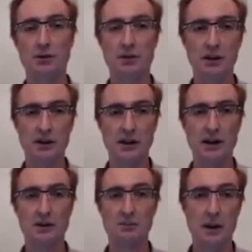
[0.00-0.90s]
which really
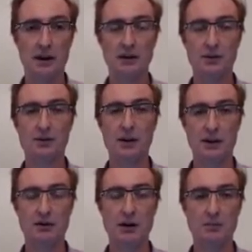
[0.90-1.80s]
allows packets or
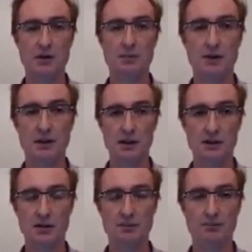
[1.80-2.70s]
datagrams to be
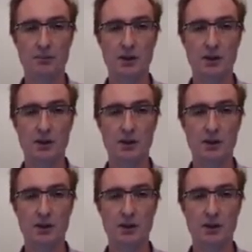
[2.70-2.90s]
delivered.